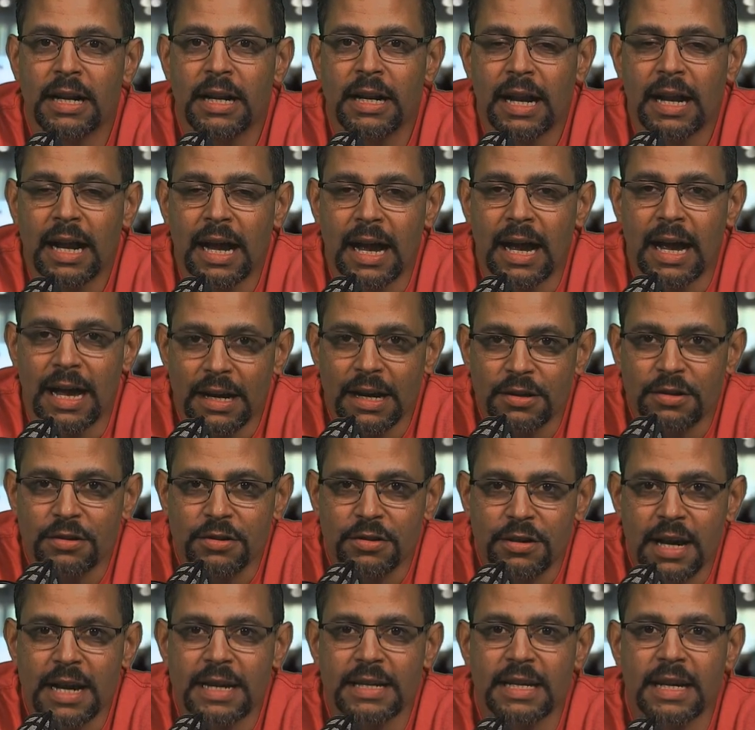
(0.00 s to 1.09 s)

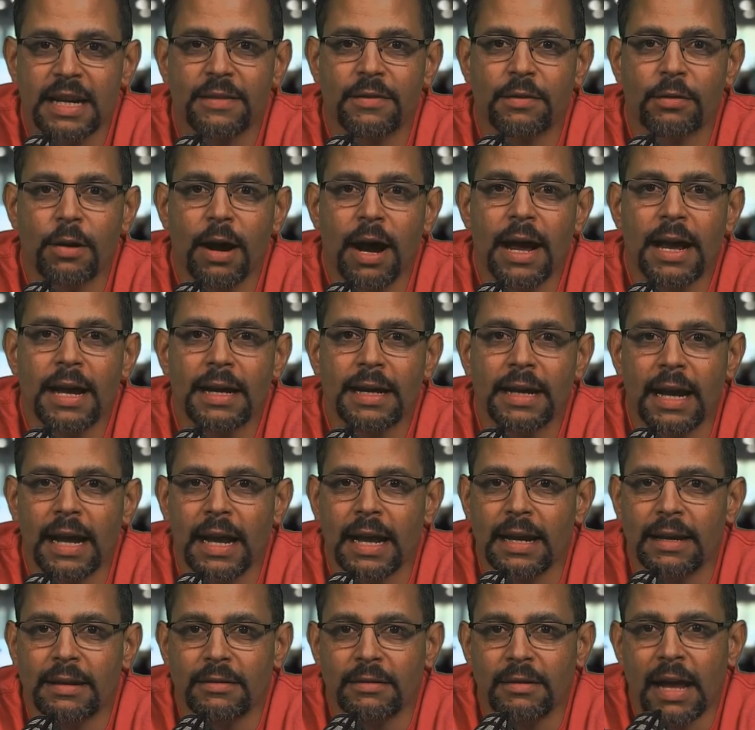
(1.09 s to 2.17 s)
exercising of a right,
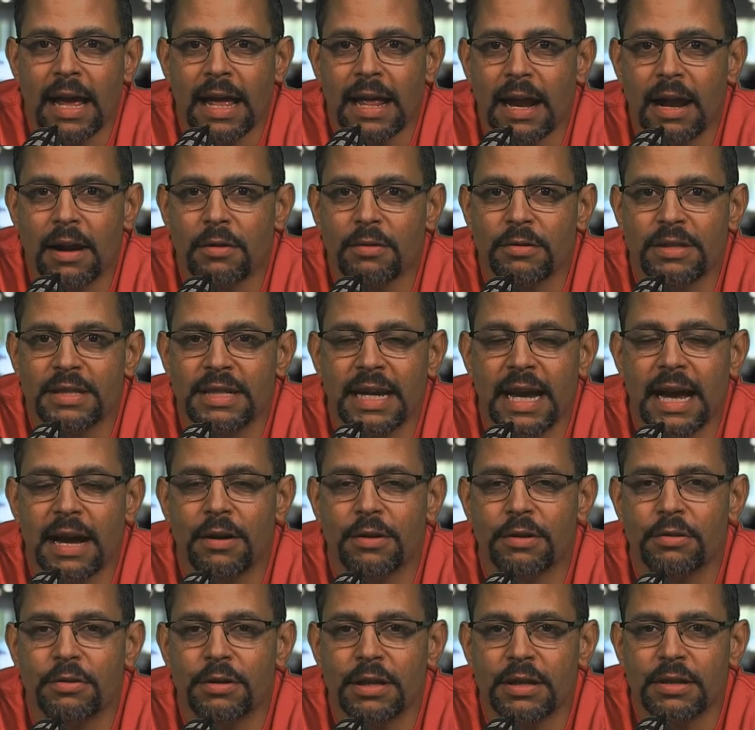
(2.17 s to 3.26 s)
and I don't see how
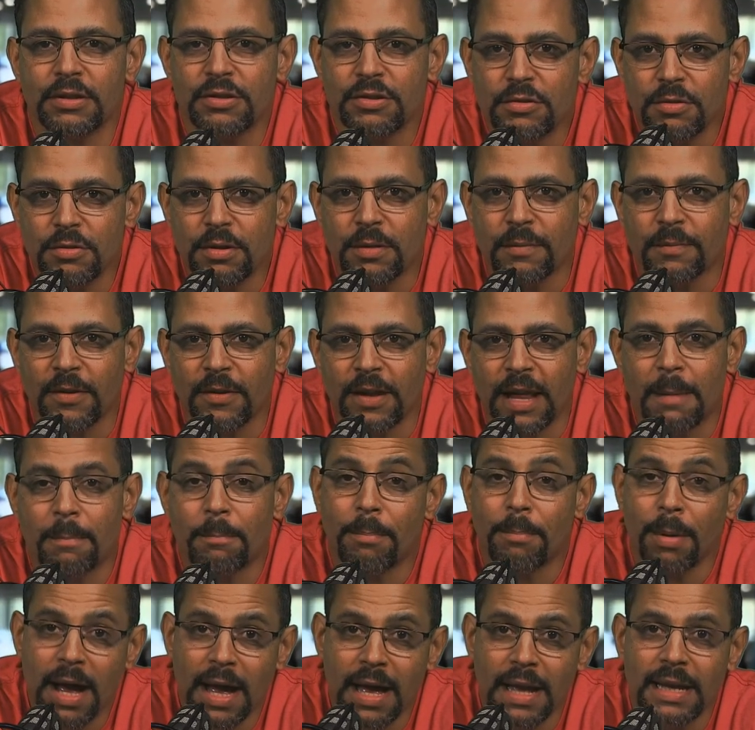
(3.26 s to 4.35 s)
you can sue them for that.
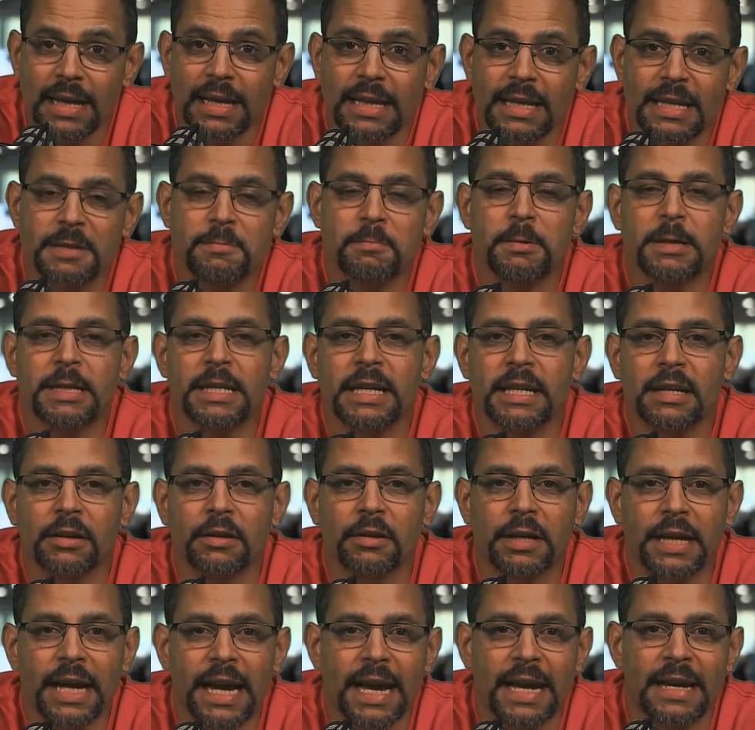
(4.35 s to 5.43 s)
But in this
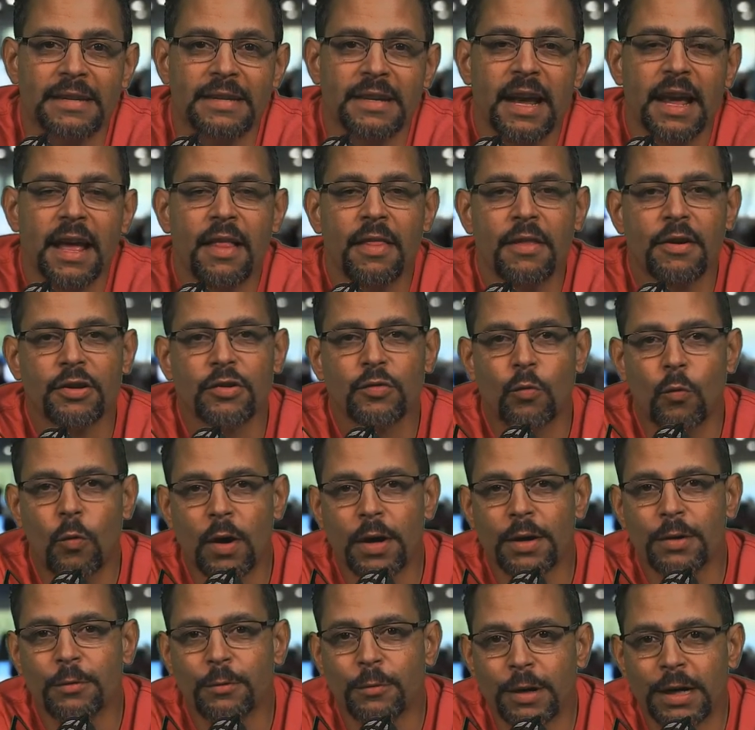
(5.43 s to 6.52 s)
particular case, there's
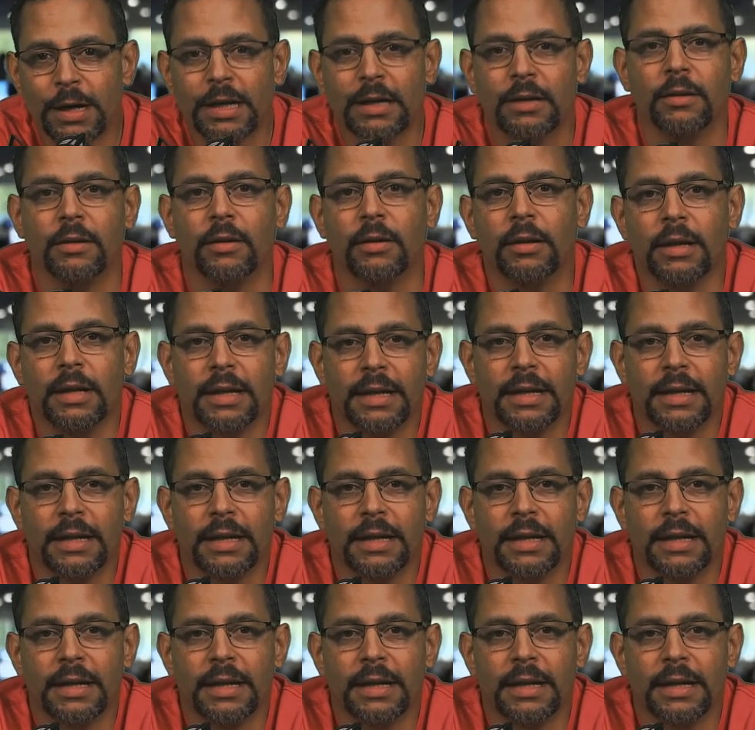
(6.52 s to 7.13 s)
one wrinkle.